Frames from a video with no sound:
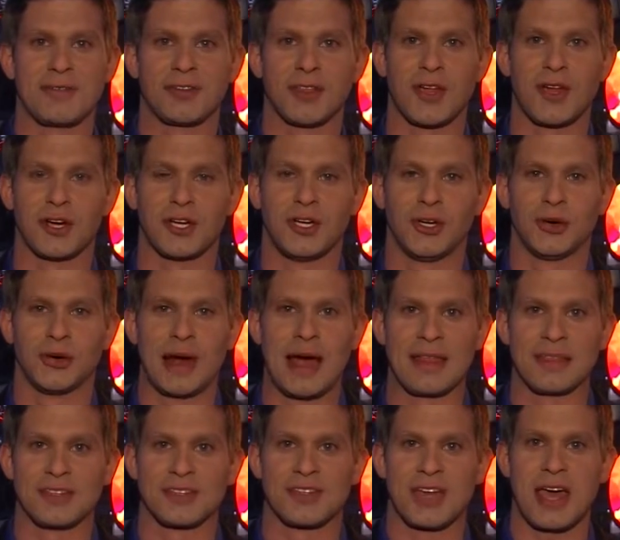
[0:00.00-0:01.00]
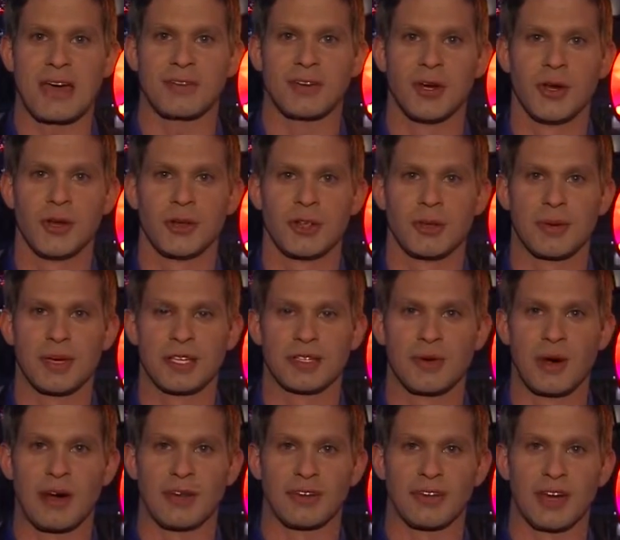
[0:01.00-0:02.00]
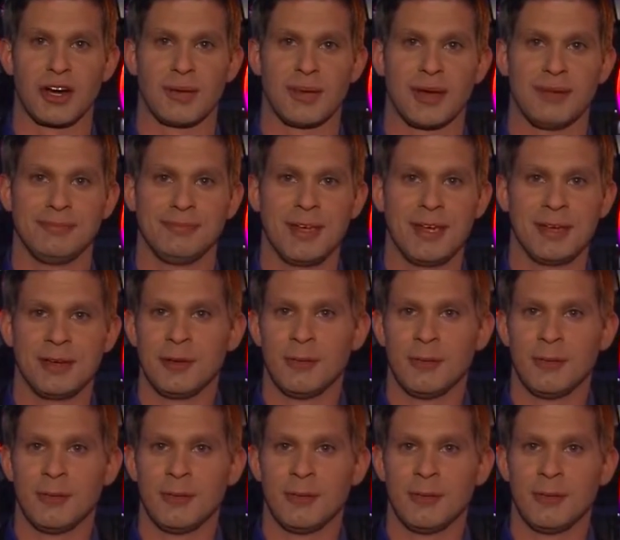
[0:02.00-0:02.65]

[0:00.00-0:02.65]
after their shoot-around this afternoon at the Big 12 tournament.